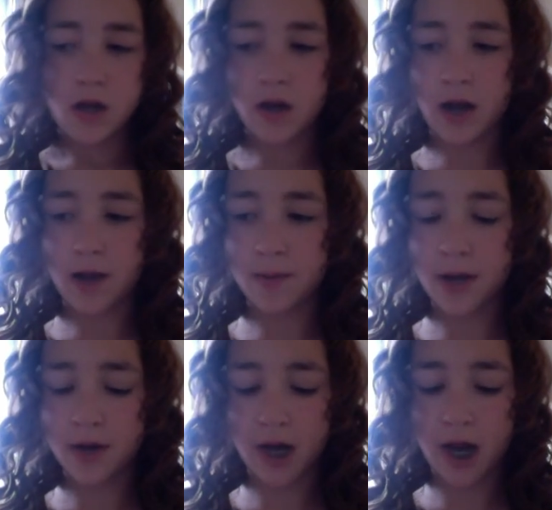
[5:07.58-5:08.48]
God, I
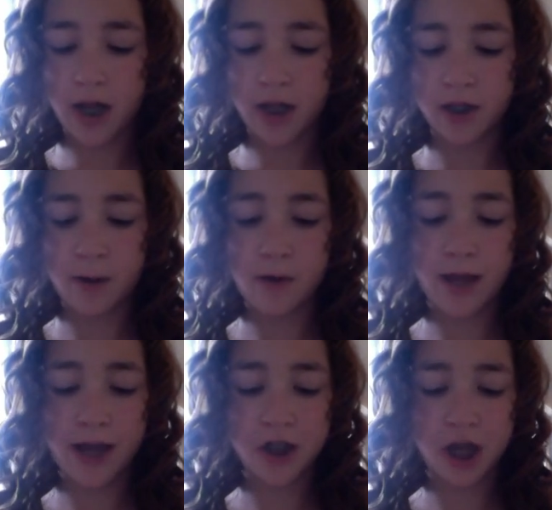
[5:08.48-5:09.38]
don't get it. Like they're both
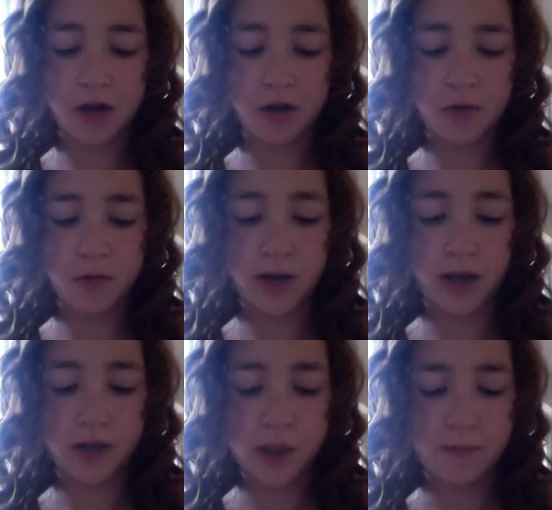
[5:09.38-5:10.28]
eyeshadow. Okay,
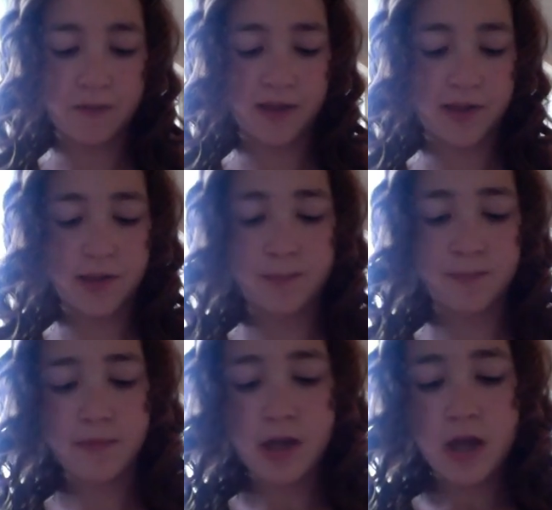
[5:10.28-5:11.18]
tell me this.
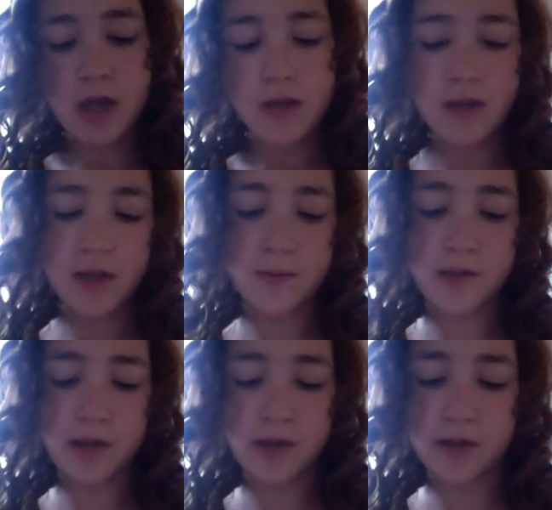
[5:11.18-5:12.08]
This one
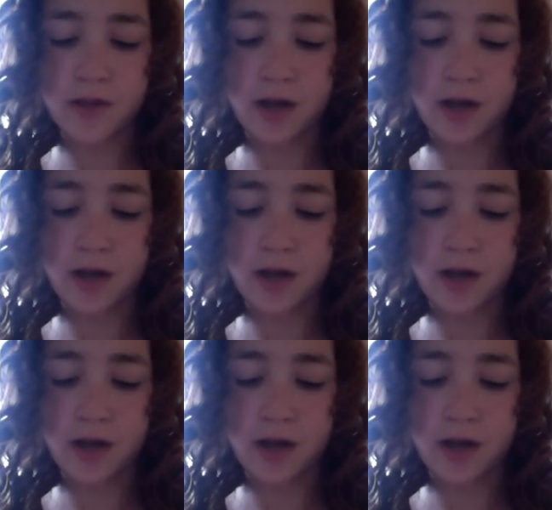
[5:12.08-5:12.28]
says it's an